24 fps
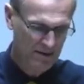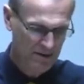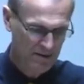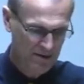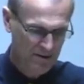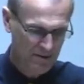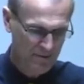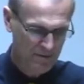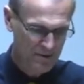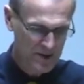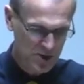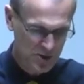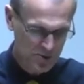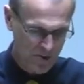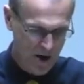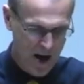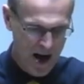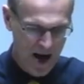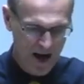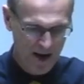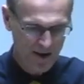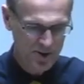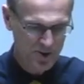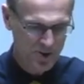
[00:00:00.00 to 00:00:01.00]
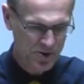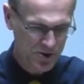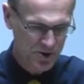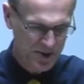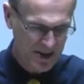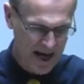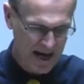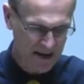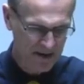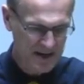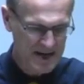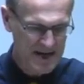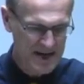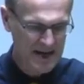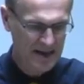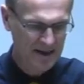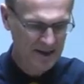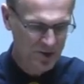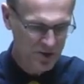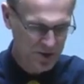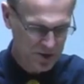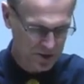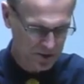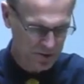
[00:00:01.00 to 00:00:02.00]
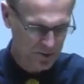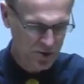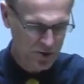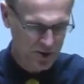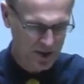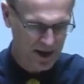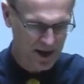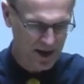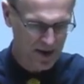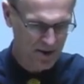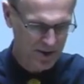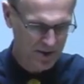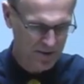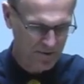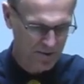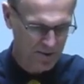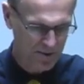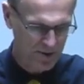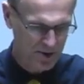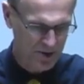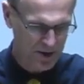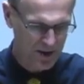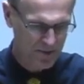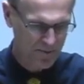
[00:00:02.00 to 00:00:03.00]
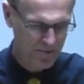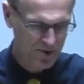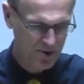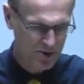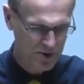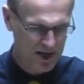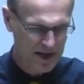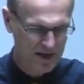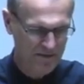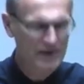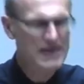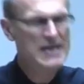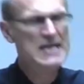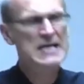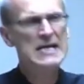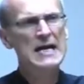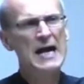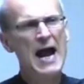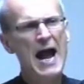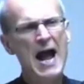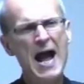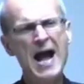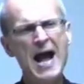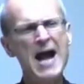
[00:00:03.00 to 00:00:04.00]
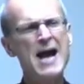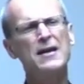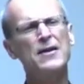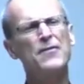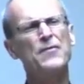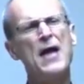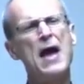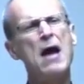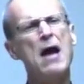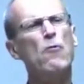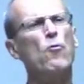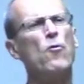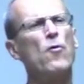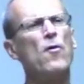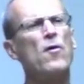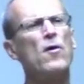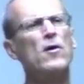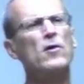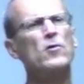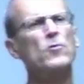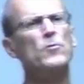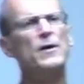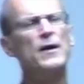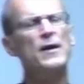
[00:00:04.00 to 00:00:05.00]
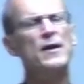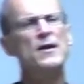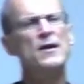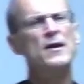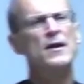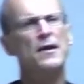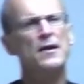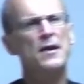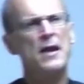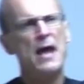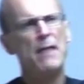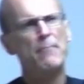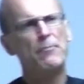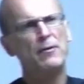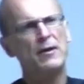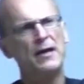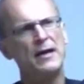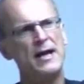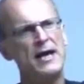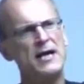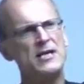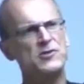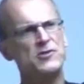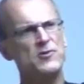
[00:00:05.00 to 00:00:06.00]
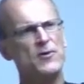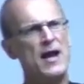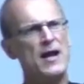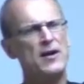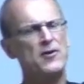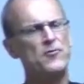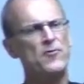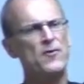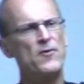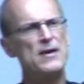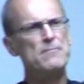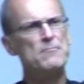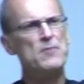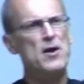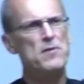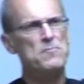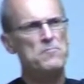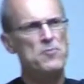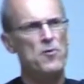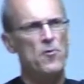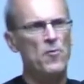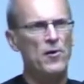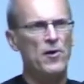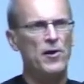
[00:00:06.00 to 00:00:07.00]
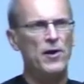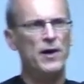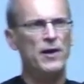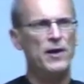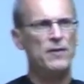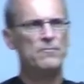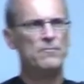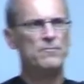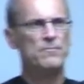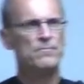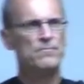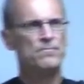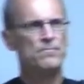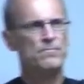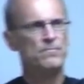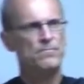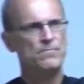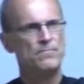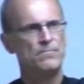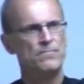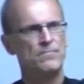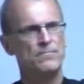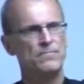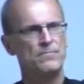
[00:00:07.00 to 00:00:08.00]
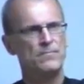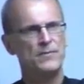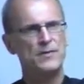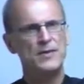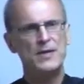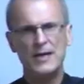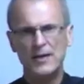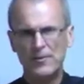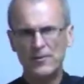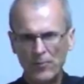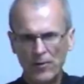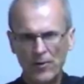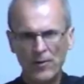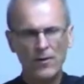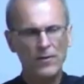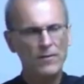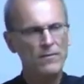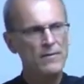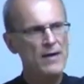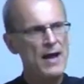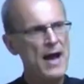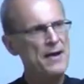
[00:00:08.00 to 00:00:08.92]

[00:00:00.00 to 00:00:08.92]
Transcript: The astrologers, Chaldeans, soothsayers, verse number 7. How, how did that work when Nebuchadnezzar had dream number 1? Didn't work. Didn't work.